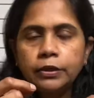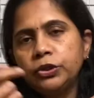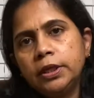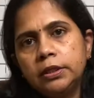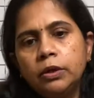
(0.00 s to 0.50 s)

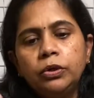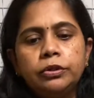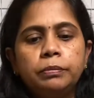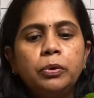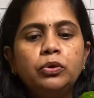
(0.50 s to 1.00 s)
That's how you're
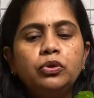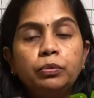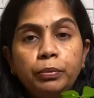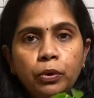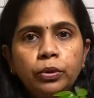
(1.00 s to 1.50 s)
supposed to
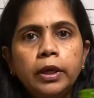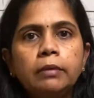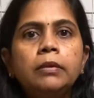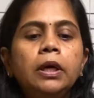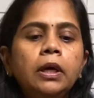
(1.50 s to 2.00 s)
prune them,
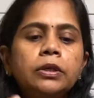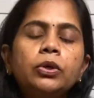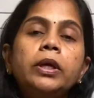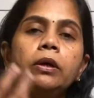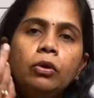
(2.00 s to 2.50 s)
so
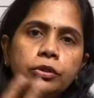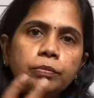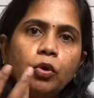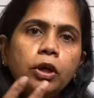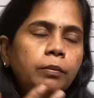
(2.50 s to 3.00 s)
it grows
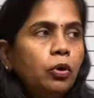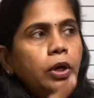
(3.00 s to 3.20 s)
more and more.